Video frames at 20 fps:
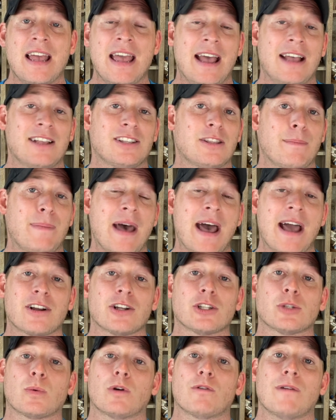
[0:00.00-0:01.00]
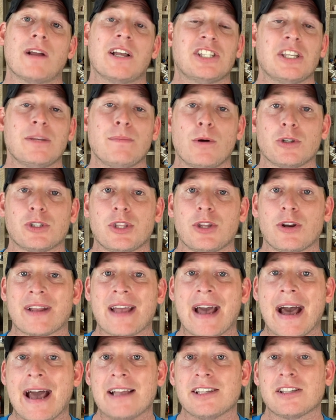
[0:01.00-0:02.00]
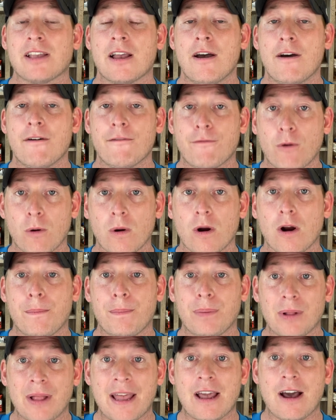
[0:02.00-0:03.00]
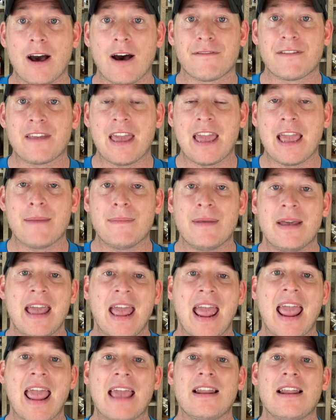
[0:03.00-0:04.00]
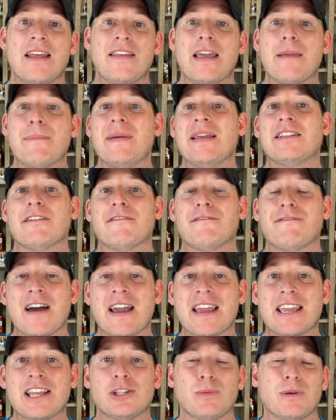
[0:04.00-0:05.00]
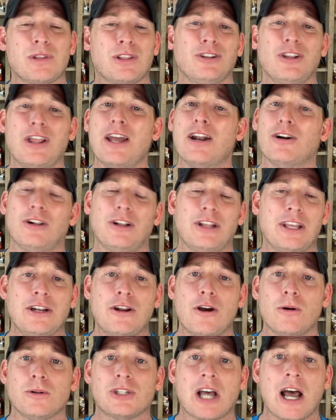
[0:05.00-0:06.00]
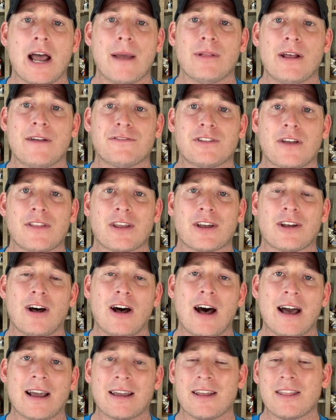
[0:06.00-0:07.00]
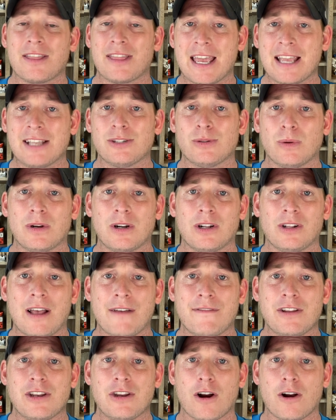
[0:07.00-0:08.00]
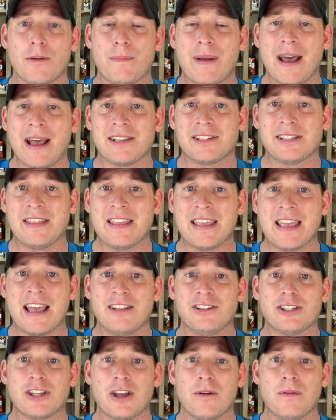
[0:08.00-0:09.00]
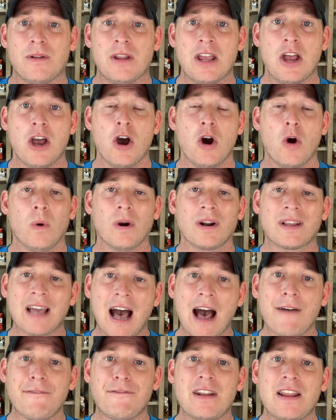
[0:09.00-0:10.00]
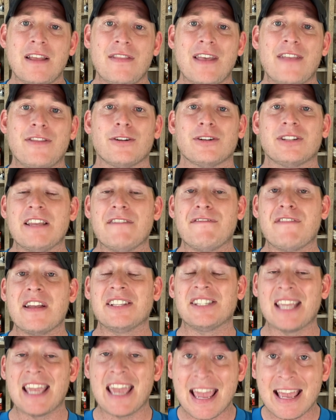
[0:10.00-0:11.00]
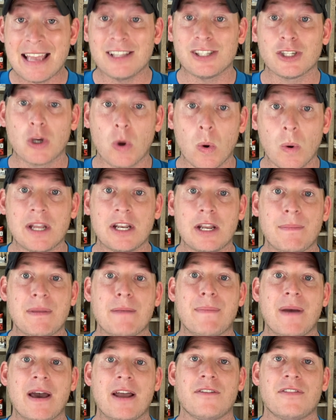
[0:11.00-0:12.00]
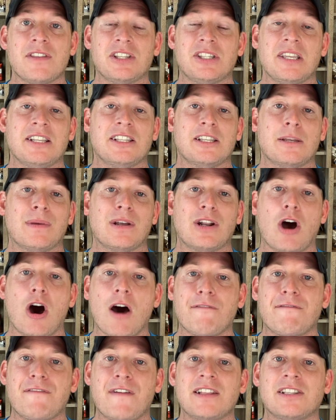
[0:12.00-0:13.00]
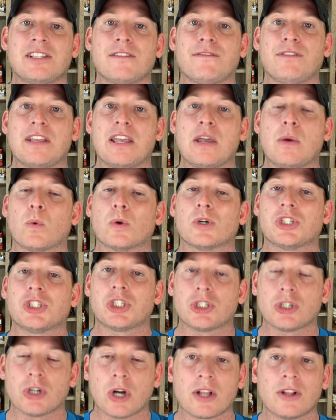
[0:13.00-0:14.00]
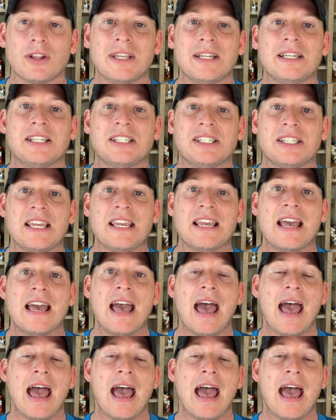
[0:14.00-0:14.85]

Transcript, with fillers: as the Packers were resting most of their guys for a playoff game. And they beat the Vikings with literally no time left on the clock, thanks to an 11-yard pass in the end zone. We're confident that their defense is going to be better this season, but offensively, we're struggling to see